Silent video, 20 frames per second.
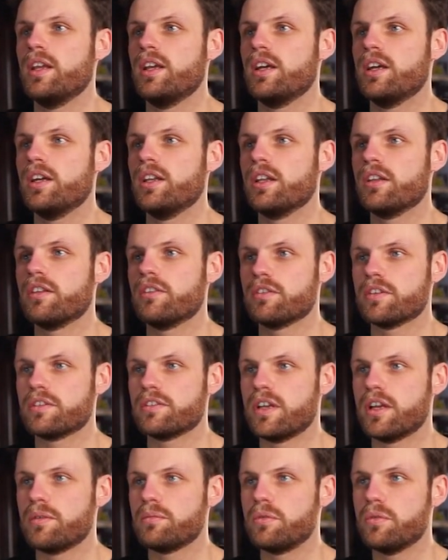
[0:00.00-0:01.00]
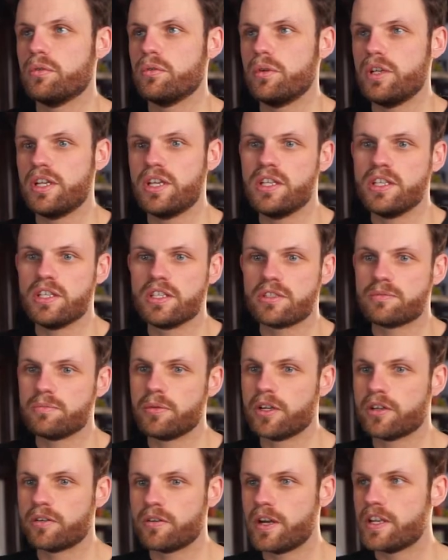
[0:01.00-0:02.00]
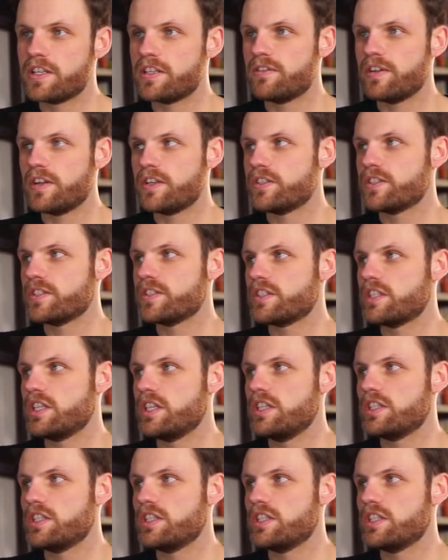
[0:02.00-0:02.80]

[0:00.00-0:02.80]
Another example is my creative agency.